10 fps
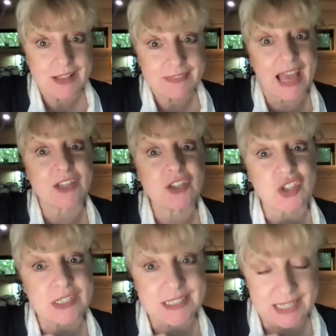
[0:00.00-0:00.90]
that
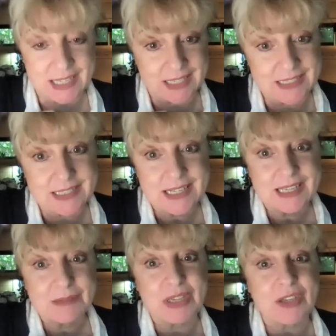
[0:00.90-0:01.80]
she did,
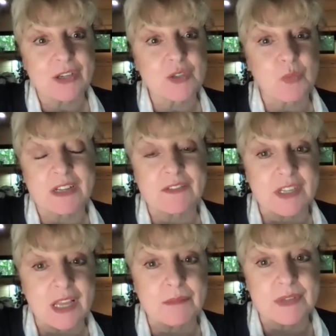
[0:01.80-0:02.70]
because one of the
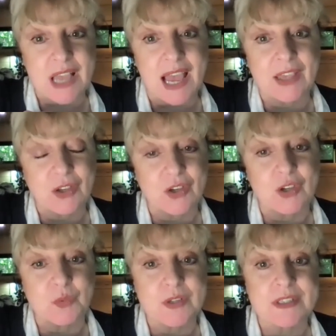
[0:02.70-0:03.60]
numbers I
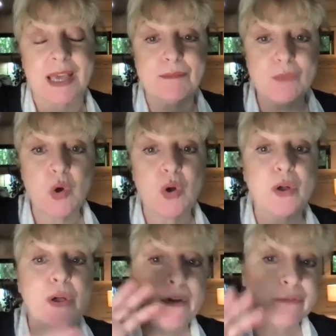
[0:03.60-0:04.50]
heard was that more
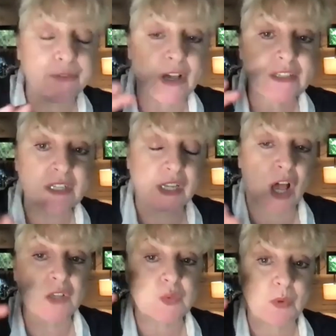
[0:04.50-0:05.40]
first
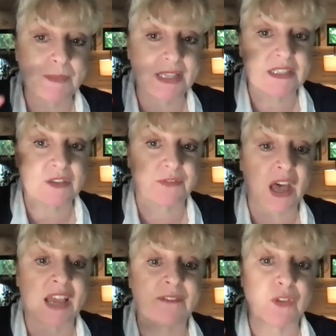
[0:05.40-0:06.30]
class women
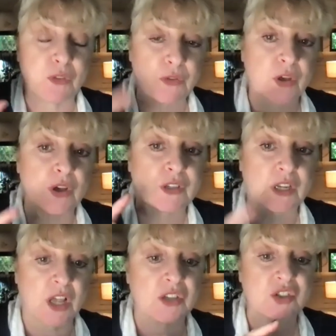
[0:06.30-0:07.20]
survived than third
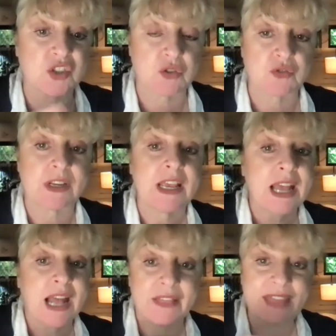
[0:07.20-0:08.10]
class children.
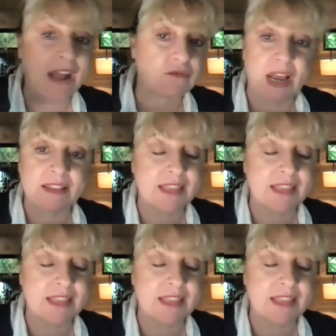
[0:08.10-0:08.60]
And that right